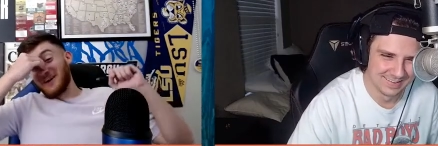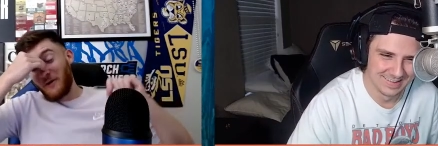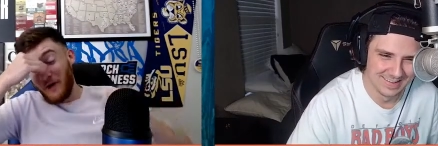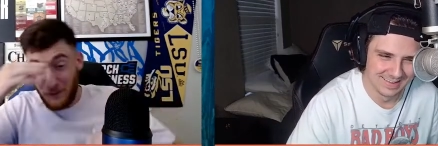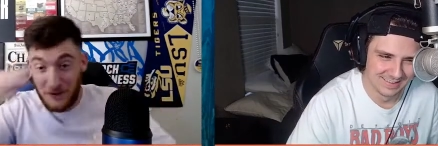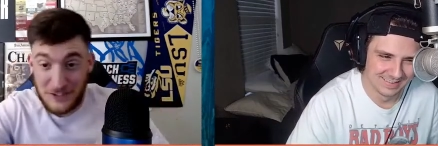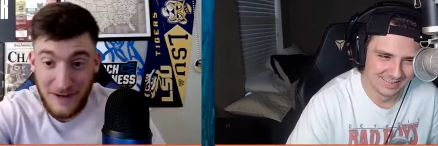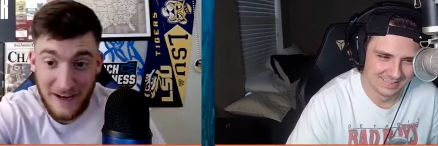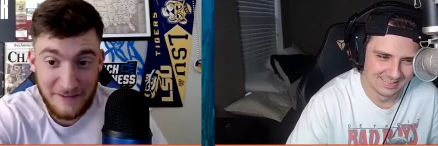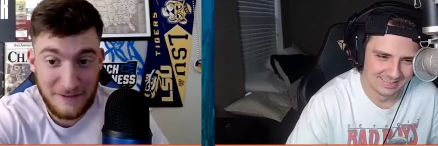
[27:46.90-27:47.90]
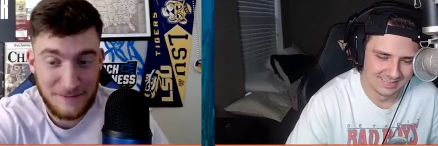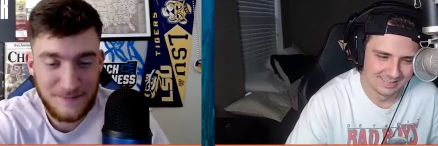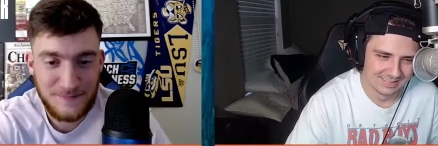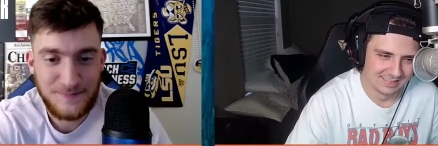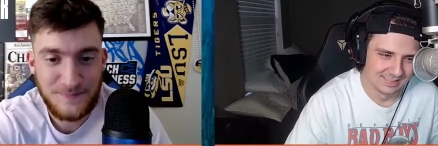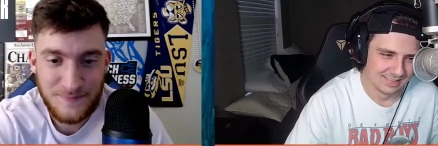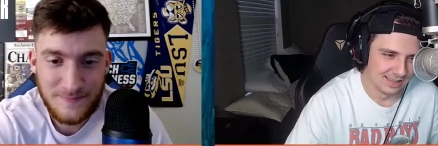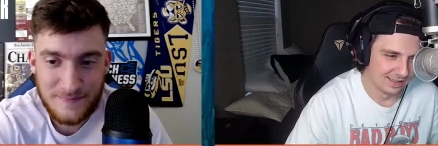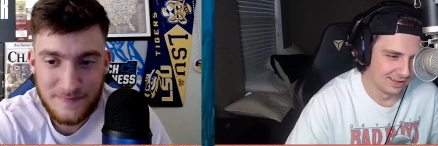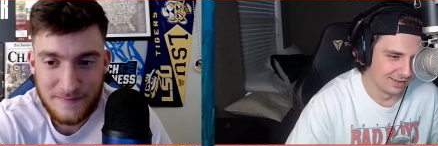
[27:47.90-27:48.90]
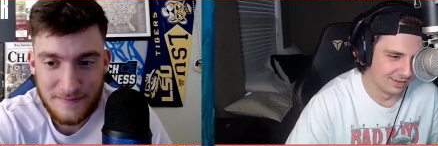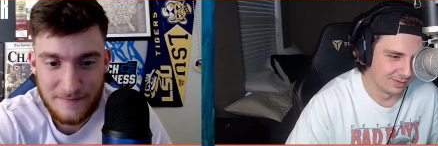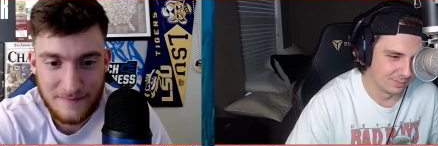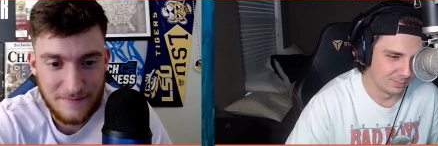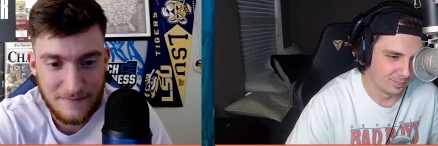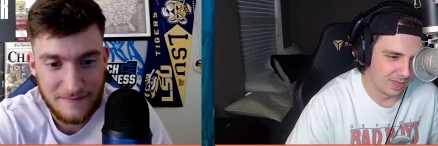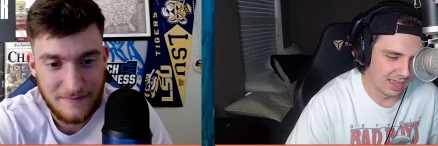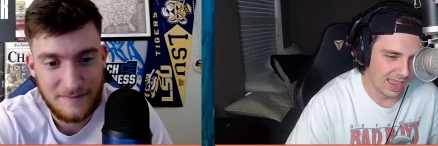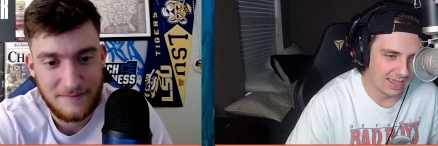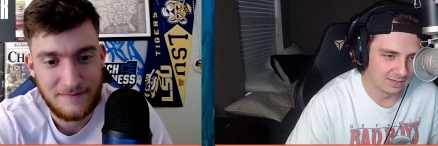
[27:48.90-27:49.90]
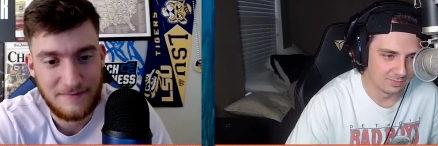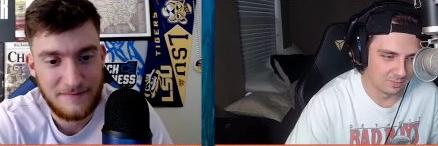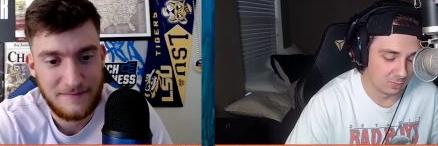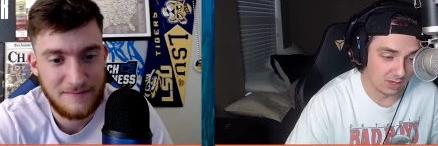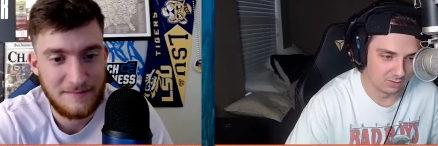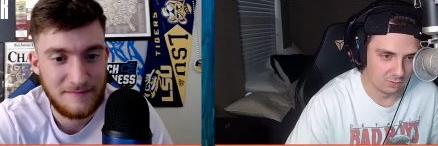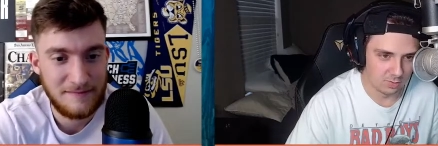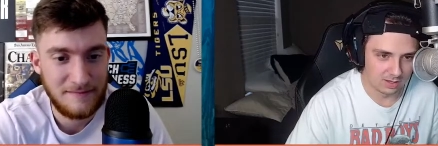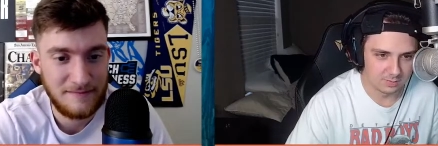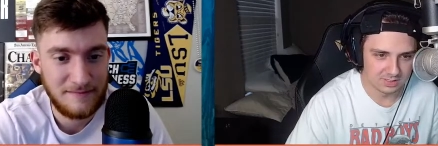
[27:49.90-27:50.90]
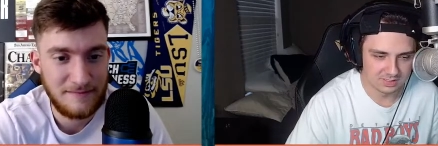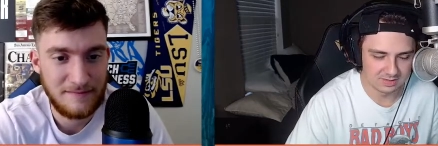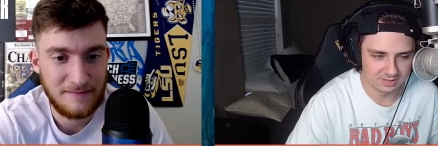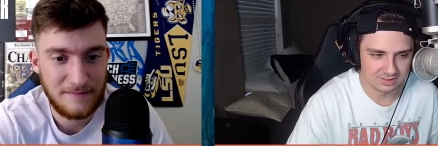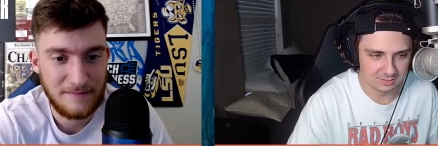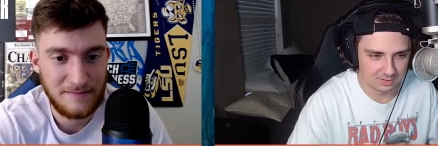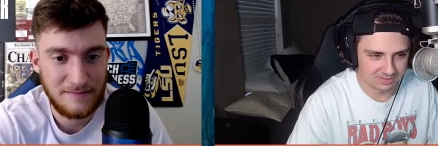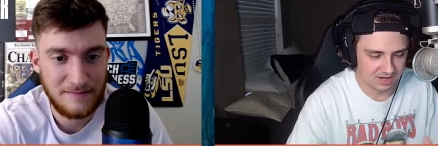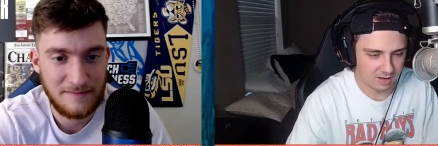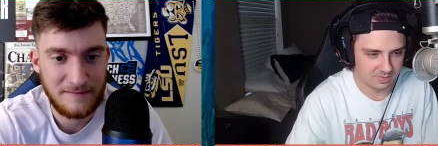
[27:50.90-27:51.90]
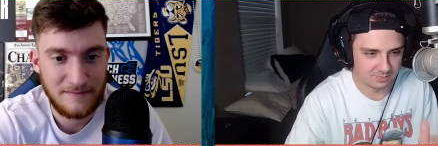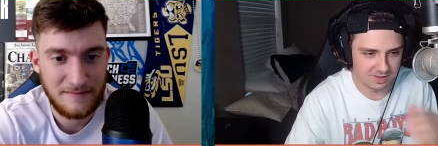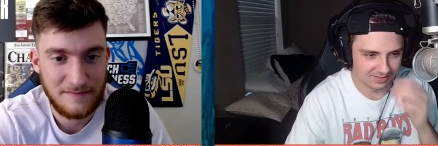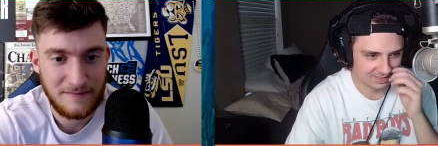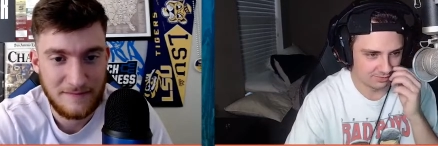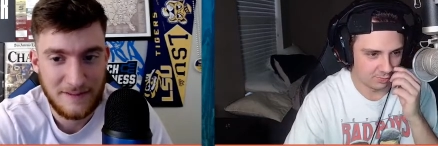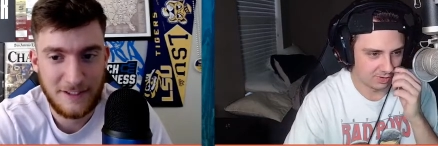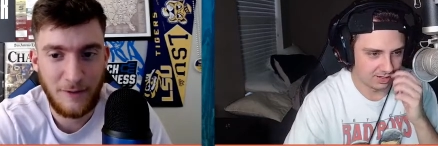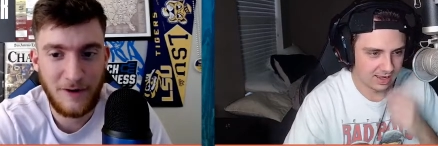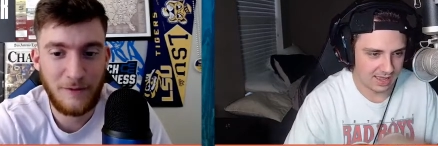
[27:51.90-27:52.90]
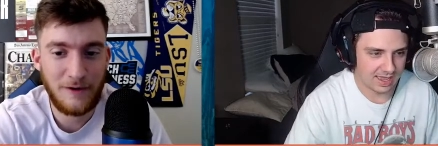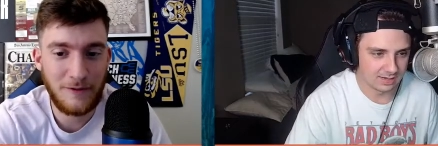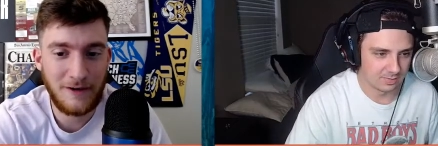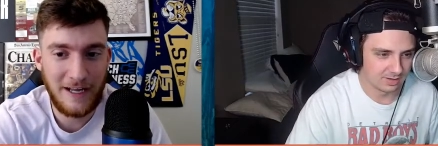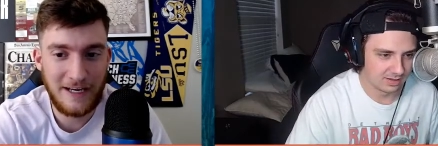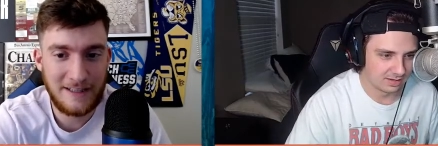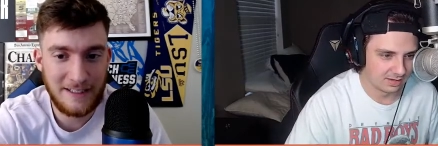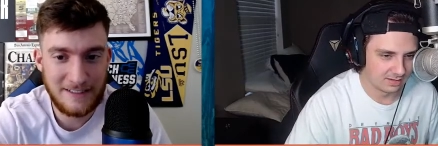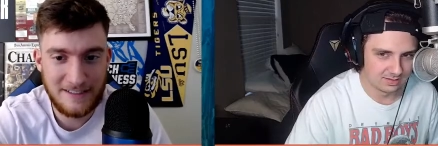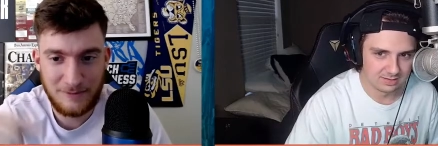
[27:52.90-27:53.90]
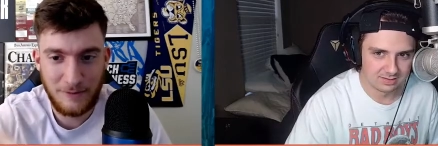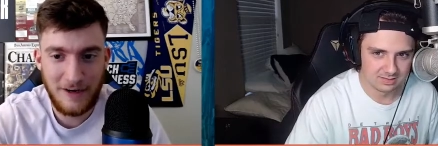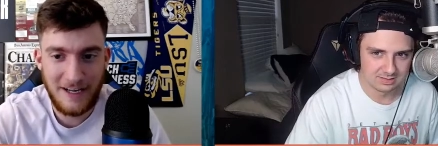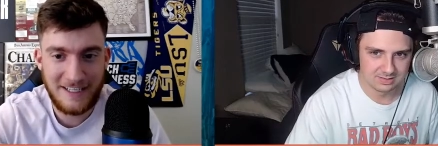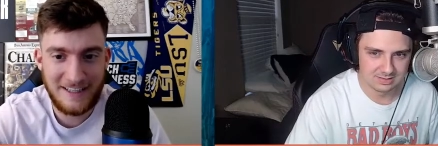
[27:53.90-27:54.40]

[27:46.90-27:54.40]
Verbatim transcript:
Speaker 1: where would you have him?
Speaker 2: Uh, I had him. Well, I don't know. I must have got deleted when I was copy and pasting everybody. Don't worry, we'll, we'll at,
Speaker 1: edit this. We'll edit